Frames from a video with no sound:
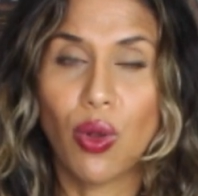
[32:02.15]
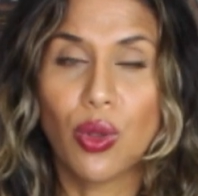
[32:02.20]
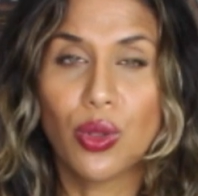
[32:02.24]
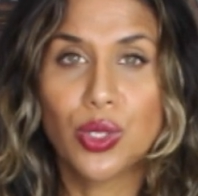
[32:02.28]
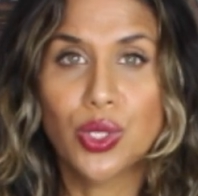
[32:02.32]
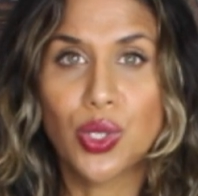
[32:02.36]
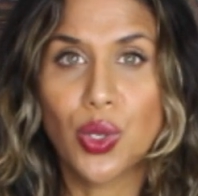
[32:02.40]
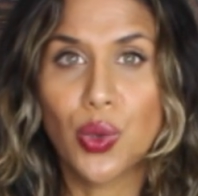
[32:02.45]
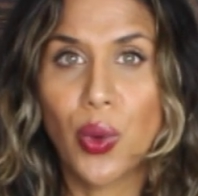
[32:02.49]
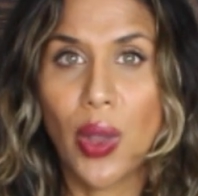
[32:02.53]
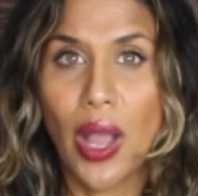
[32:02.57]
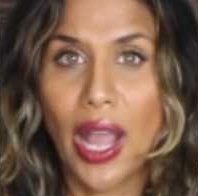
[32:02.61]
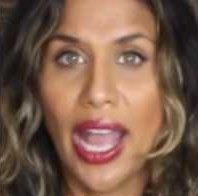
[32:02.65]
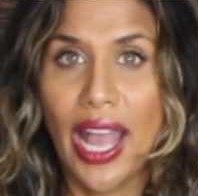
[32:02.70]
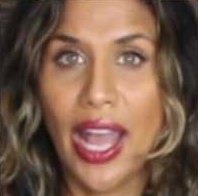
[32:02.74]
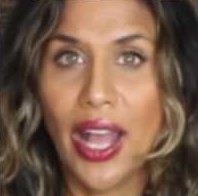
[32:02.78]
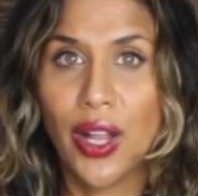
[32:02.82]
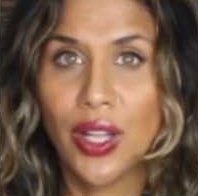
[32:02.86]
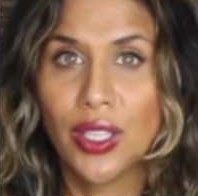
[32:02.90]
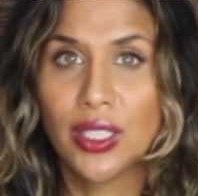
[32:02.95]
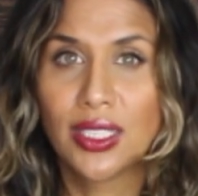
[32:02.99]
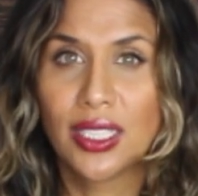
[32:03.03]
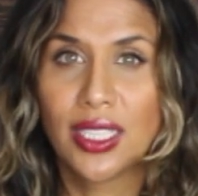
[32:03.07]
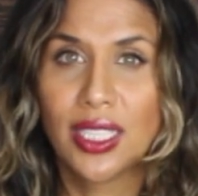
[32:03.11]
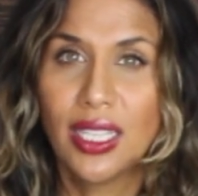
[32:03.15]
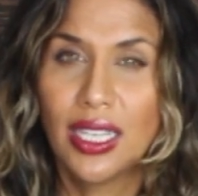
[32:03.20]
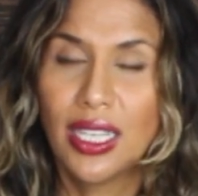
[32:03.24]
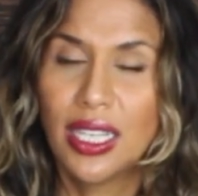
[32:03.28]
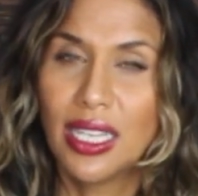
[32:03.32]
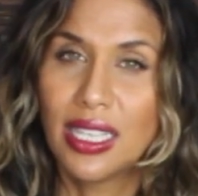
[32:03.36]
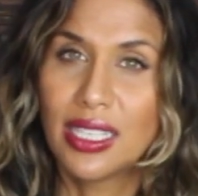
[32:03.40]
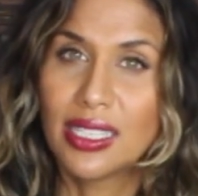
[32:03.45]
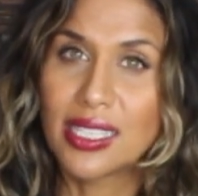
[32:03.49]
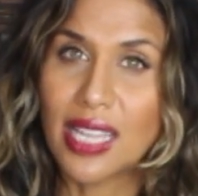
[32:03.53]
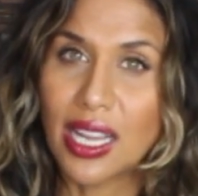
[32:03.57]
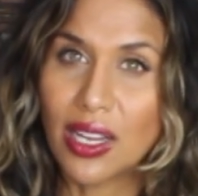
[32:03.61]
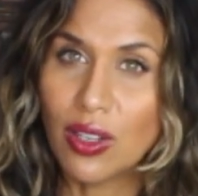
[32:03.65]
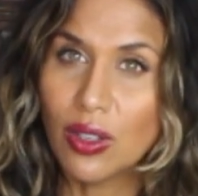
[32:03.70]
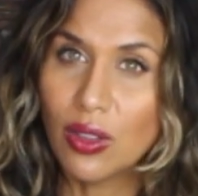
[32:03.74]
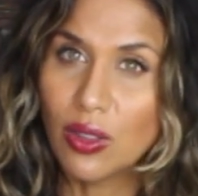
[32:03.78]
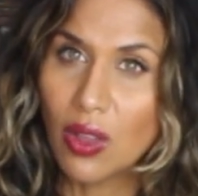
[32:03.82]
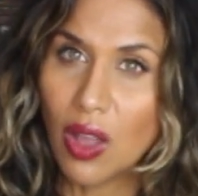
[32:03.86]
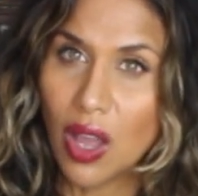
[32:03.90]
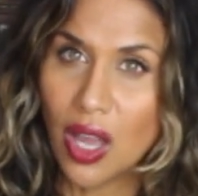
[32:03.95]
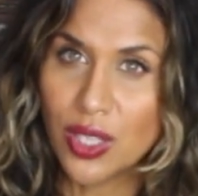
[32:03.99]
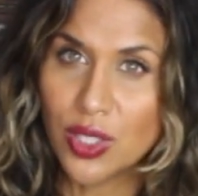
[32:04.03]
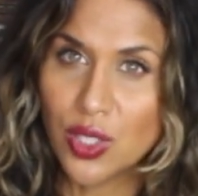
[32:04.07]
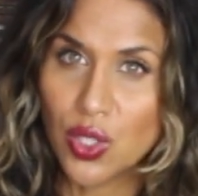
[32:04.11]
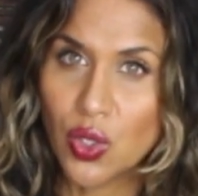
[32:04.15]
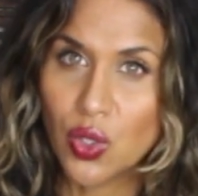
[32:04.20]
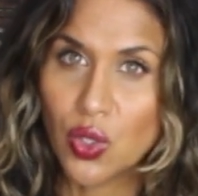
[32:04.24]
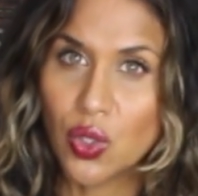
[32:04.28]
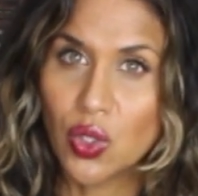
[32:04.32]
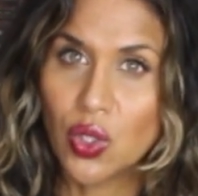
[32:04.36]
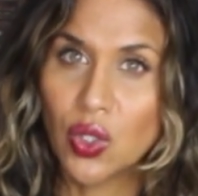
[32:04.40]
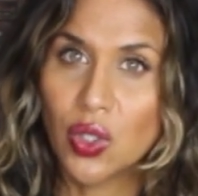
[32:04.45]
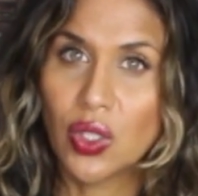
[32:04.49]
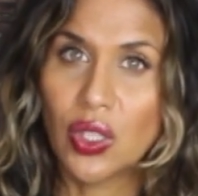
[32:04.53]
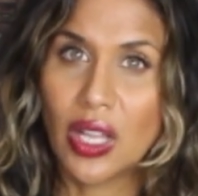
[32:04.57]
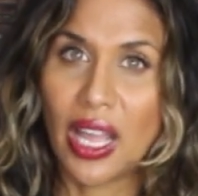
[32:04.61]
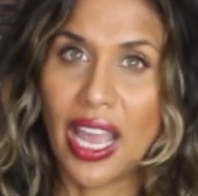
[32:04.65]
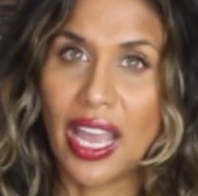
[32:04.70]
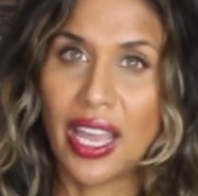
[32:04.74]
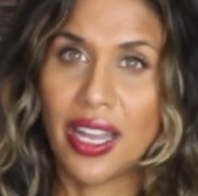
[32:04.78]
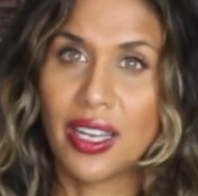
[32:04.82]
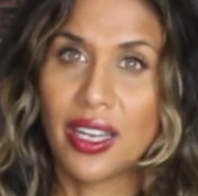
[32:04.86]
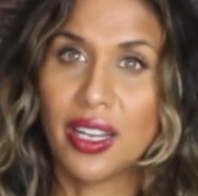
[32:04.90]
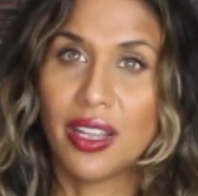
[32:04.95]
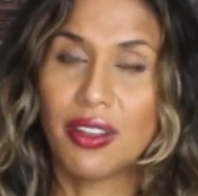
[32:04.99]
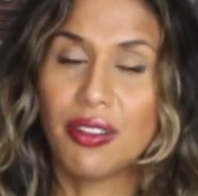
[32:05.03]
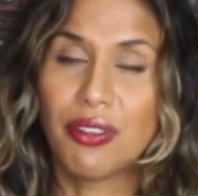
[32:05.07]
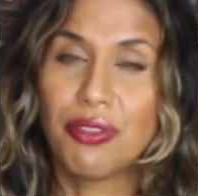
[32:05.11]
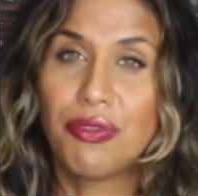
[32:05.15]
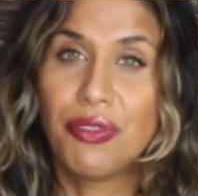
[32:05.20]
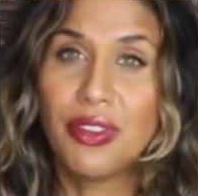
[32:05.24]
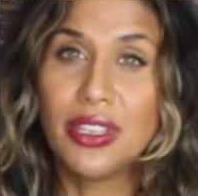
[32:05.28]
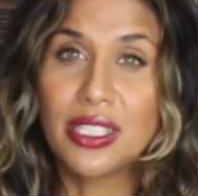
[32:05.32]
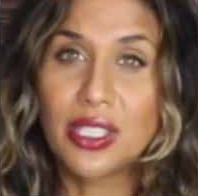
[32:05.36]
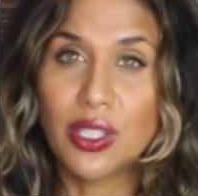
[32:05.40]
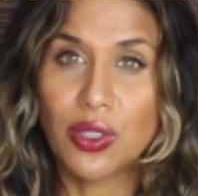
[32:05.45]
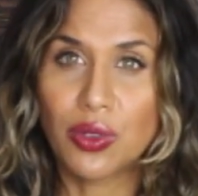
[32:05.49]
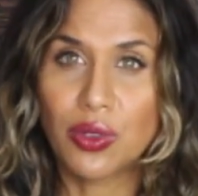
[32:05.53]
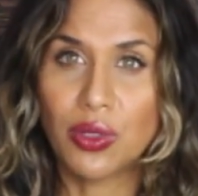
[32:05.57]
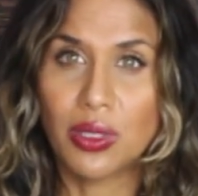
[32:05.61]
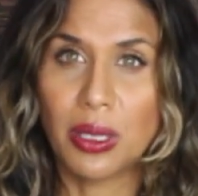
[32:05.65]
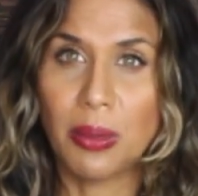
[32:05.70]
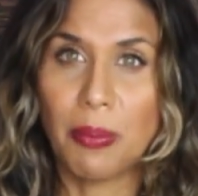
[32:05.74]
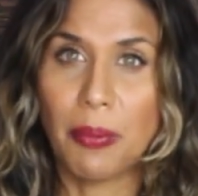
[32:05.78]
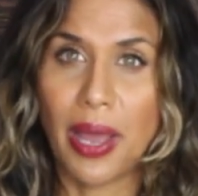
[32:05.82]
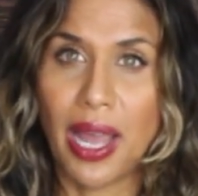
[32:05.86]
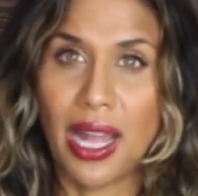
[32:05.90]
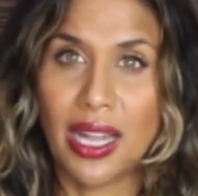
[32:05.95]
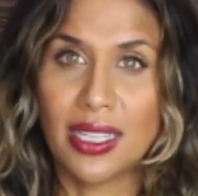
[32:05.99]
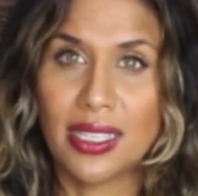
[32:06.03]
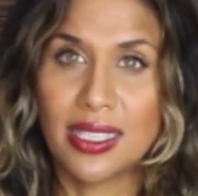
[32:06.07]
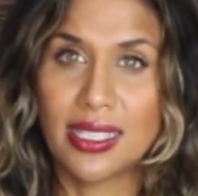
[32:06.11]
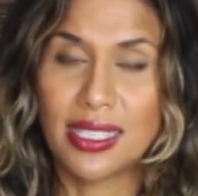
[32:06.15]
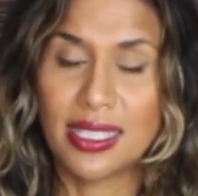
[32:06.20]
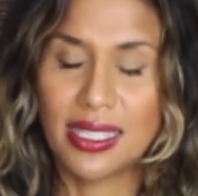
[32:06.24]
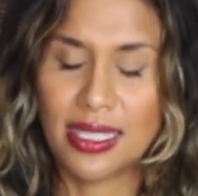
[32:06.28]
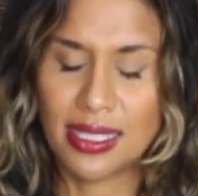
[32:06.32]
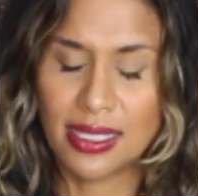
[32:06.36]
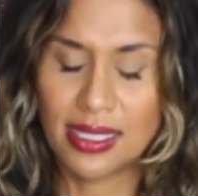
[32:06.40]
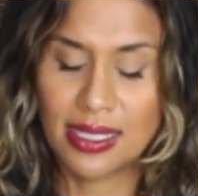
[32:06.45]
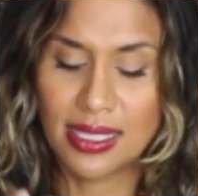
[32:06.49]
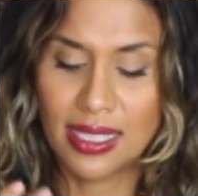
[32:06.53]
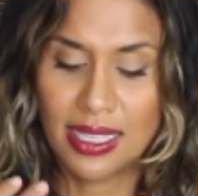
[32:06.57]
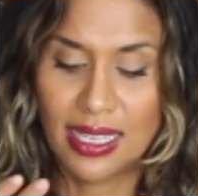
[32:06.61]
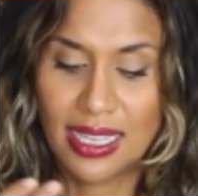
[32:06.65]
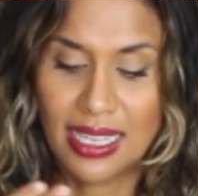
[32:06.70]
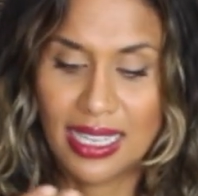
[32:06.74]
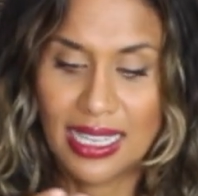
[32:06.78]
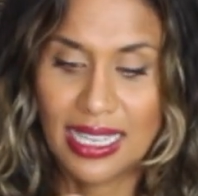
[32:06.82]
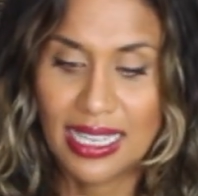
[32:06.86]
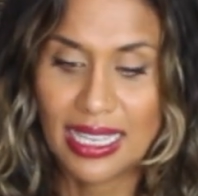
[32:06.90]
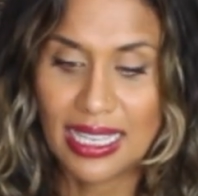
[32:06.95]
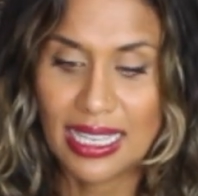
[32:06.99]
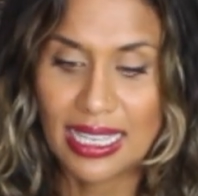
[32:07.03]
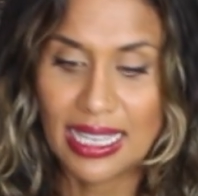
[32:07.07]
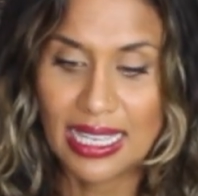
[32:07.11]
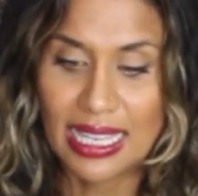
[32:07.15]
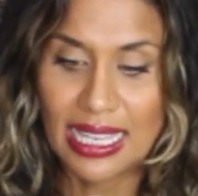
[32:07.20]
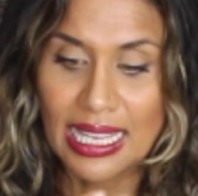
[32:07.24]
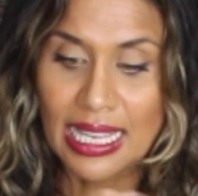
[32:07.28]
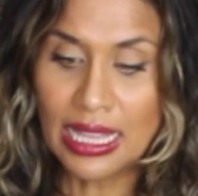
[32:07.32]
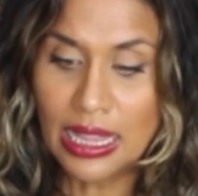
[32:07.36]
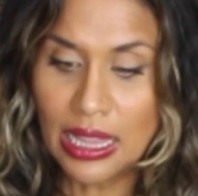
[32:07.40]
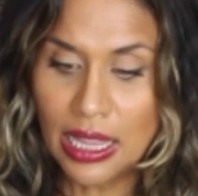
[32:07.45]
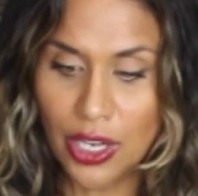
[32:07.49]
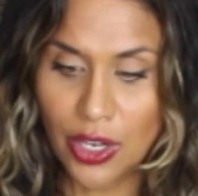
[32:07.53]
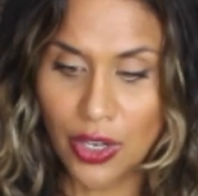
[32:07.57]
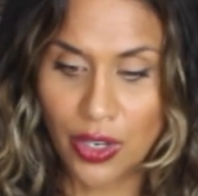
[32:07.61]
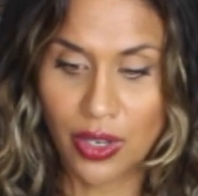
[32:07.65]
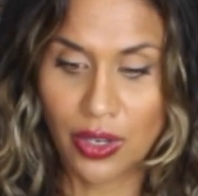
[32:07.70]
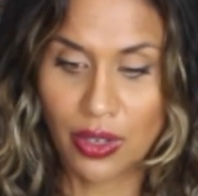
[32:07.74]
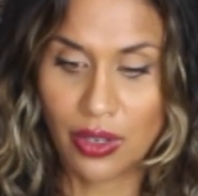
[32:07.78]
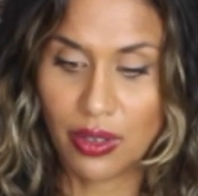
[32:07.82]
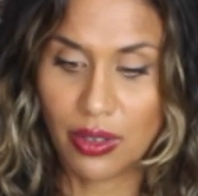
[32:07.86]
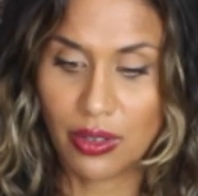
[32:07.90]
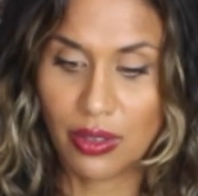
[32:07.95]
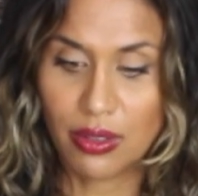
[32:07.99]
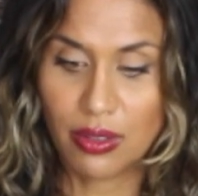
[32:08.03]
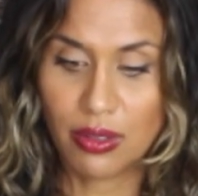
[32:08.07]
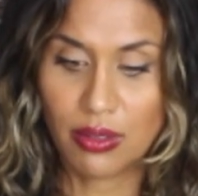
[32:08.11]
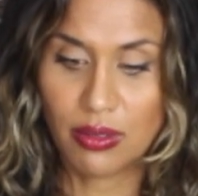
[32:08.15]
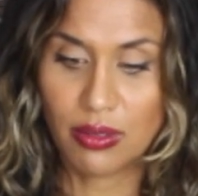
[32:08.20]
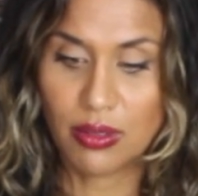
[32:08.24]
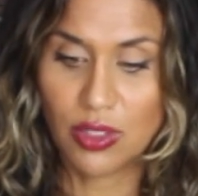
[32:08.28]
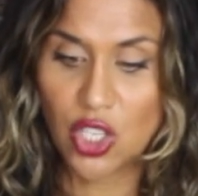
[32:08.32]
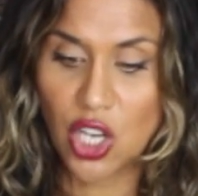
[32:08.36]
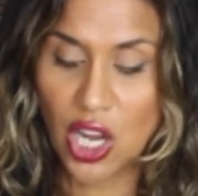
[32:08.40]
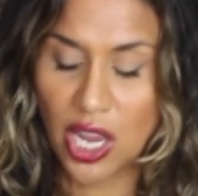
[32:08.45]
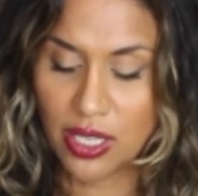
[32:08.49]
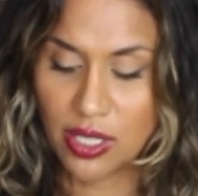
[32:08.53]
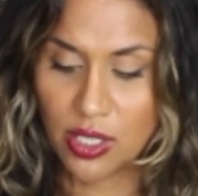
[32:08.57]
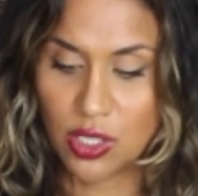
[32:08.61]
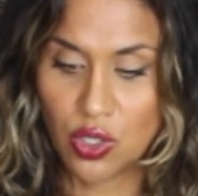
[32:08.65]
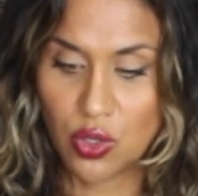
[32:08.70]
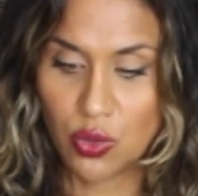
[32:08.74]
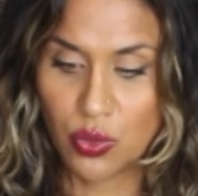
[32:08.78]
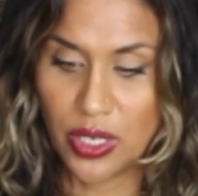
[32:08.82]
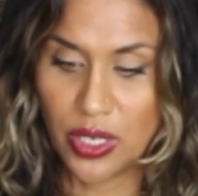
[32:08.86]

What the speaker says: also held psychological and physical imbalances in their chest